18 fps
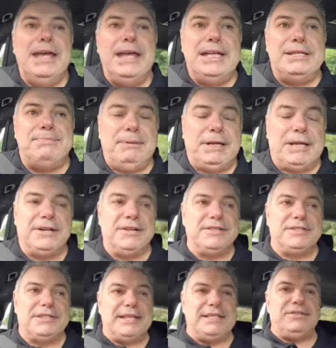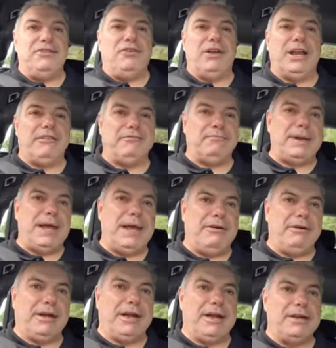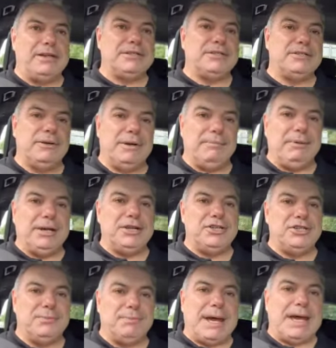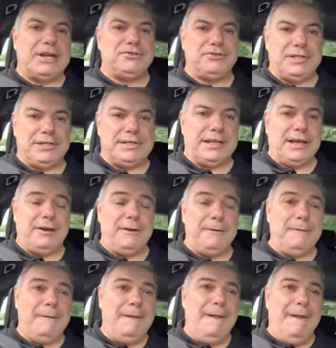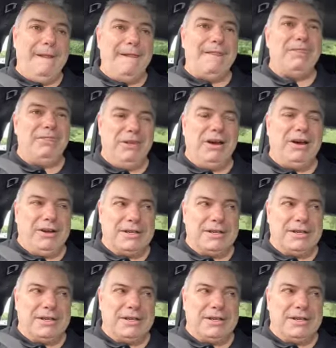it's because there's not enough power going to it because your battery's low.